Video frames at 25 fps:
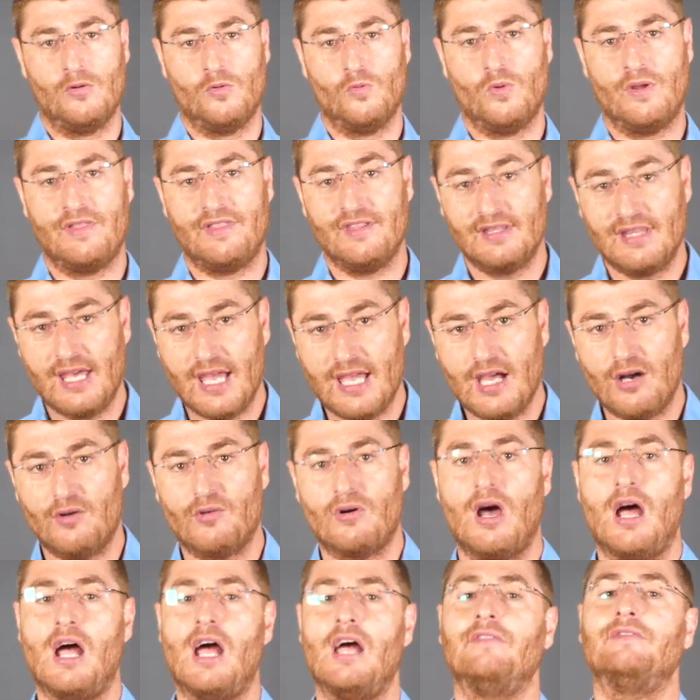When the day
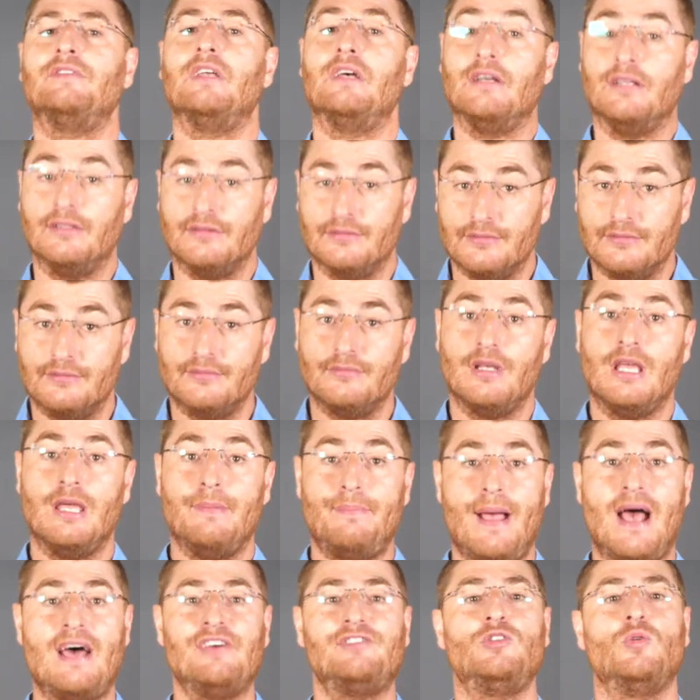arrived and he
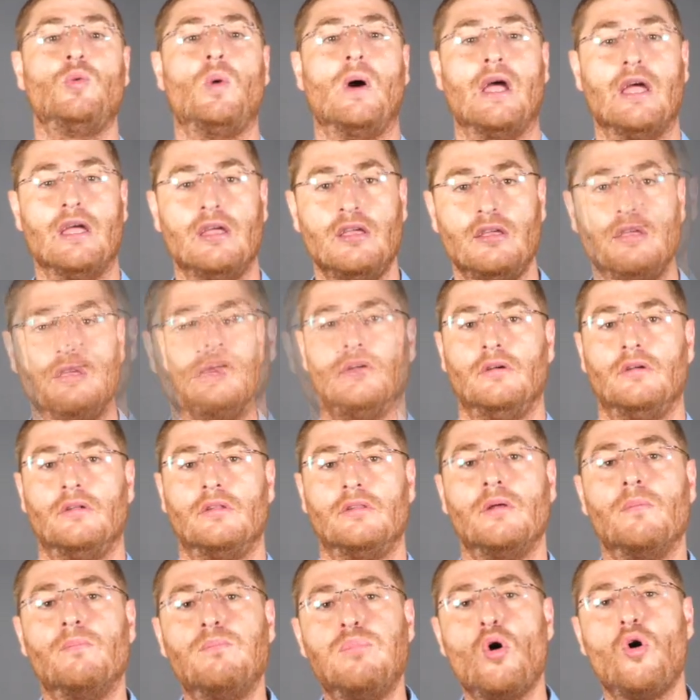passed away,
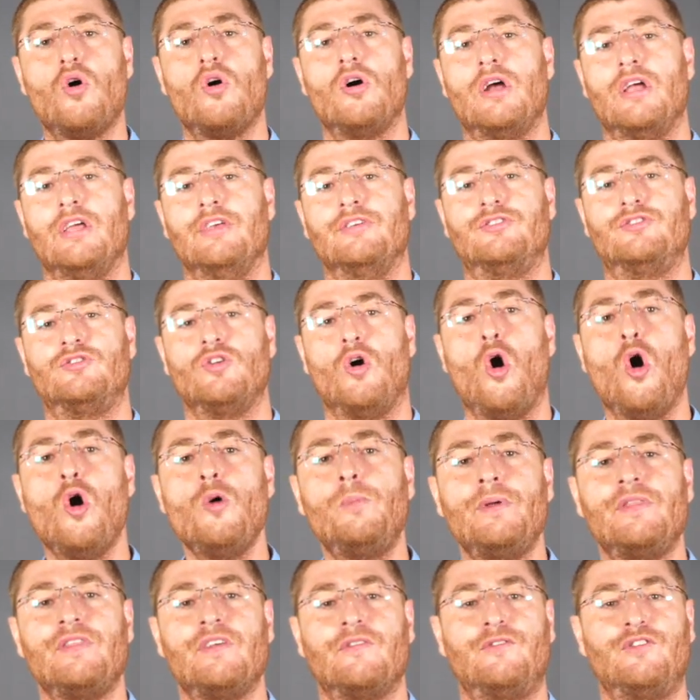the boys
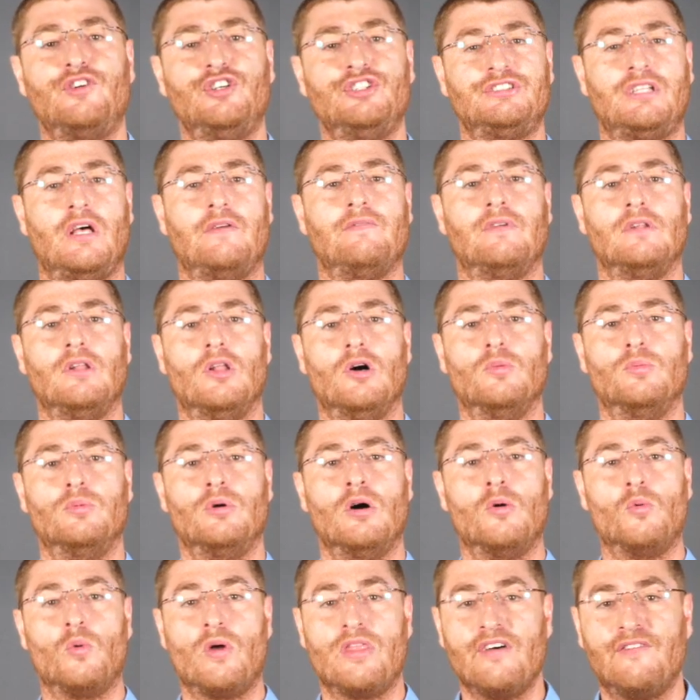opened the first envelope
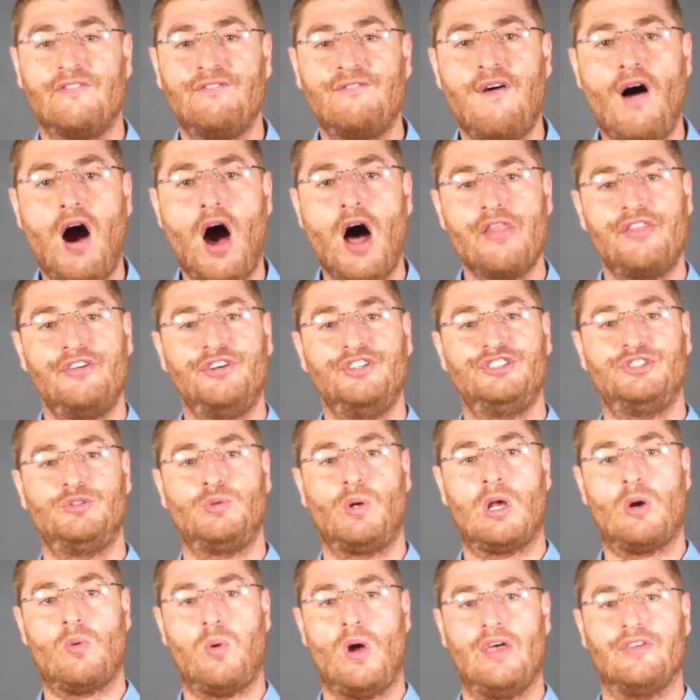with the father's
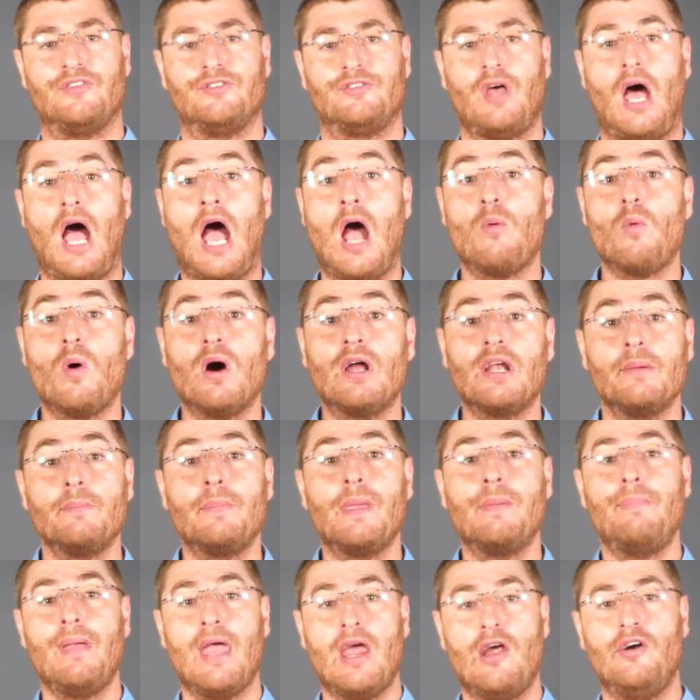request, "I want to
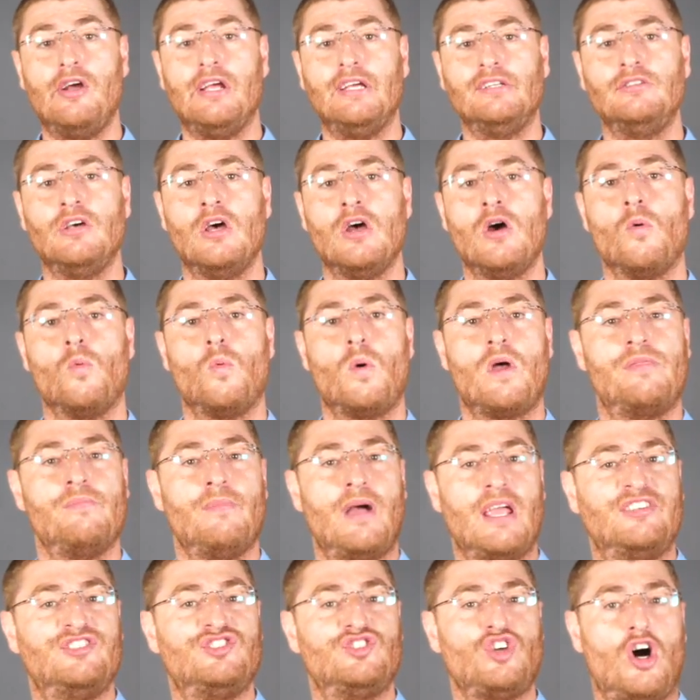be buried with
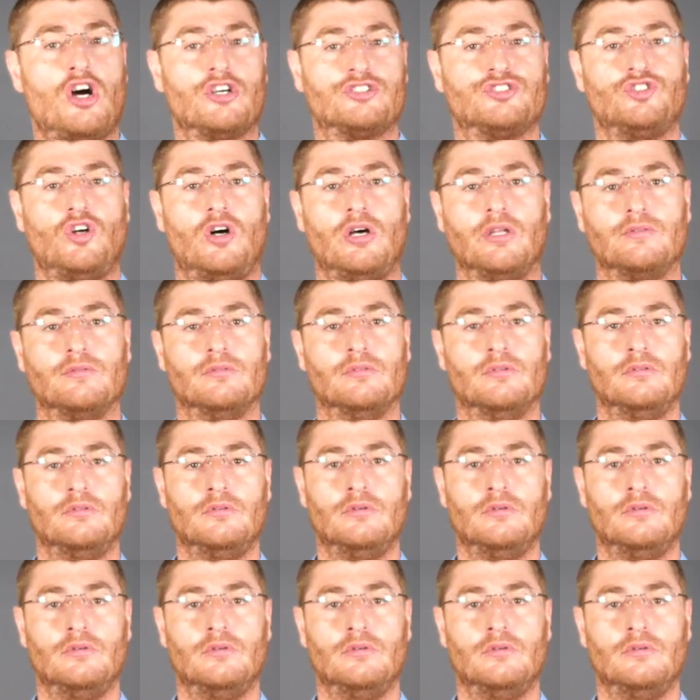my socks on."